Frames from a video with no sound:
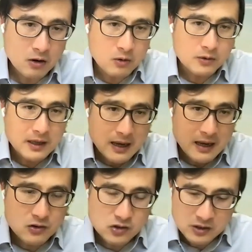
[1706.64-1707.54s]
And all
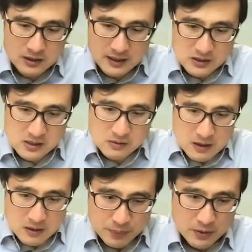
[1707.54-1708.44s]
the energy
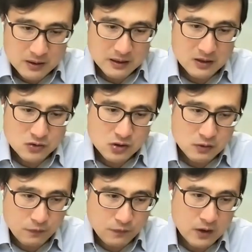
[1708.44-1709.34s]
gets put
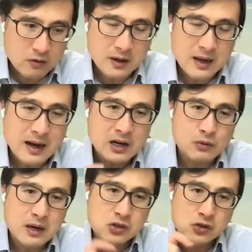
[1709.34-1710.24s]
into figuring out
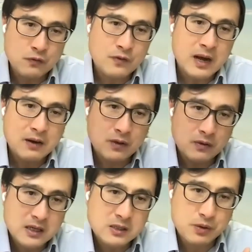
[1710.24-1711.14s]
how do I survive
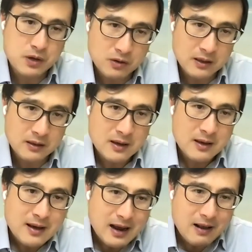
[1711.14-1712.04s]
the next period.
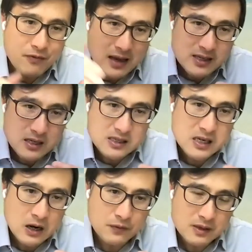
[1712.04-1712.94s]
And that
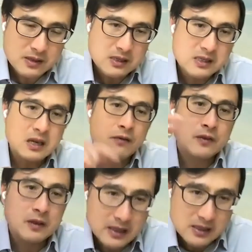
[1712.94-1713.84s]
itself is a
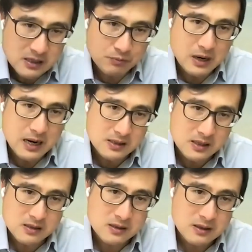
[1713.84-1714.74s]
self-cleansing
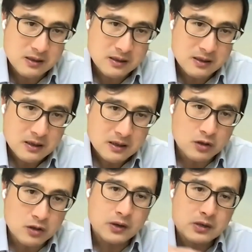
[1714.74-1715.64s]
process.
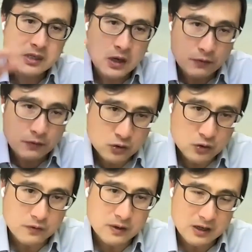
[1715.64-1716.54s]
We call this
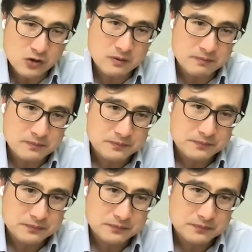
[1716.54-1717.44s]
self-rejuvenation.